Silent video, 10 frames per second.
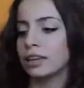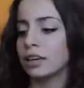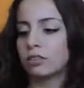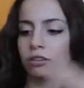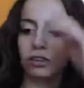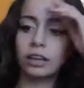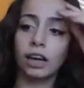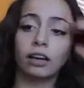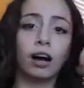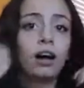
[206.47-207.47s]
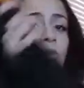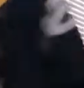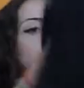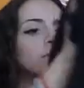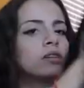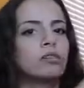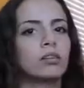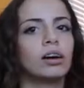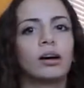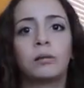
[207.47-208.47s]
The third thing I got, which
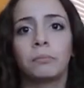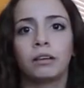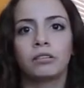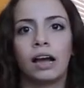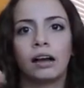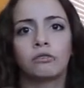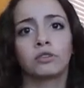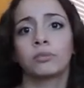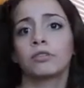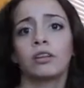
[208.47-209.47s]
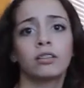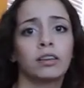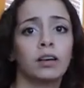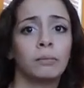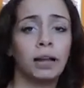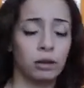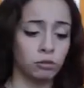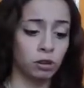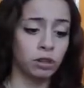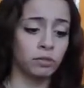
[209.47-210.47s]
was a must-have, which wasn't on sale, but I
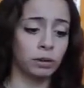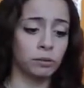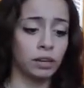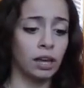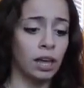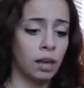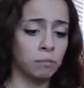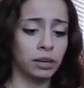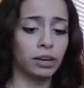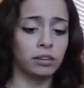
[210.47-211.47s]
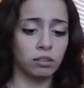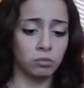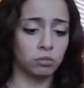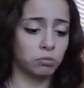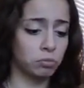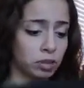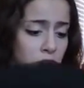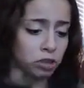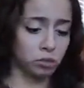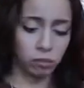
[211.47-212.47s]
was totally fine with it because it was
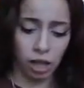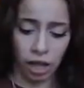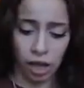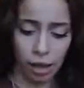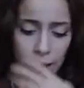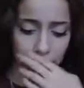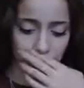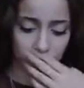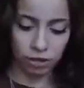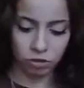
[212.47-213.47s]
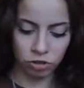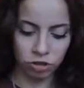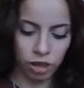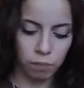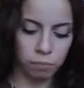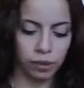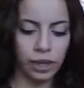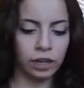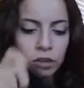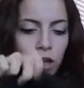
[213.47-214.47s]
really cute, um, is just a
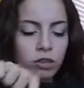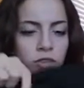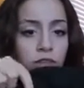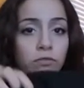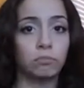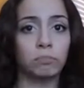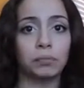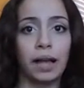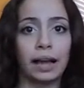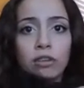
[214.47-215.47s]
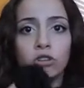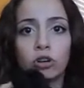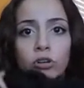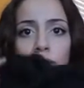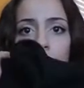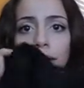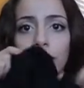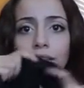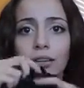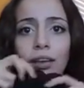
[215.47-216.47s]
plain long-sleeve black turtleneck.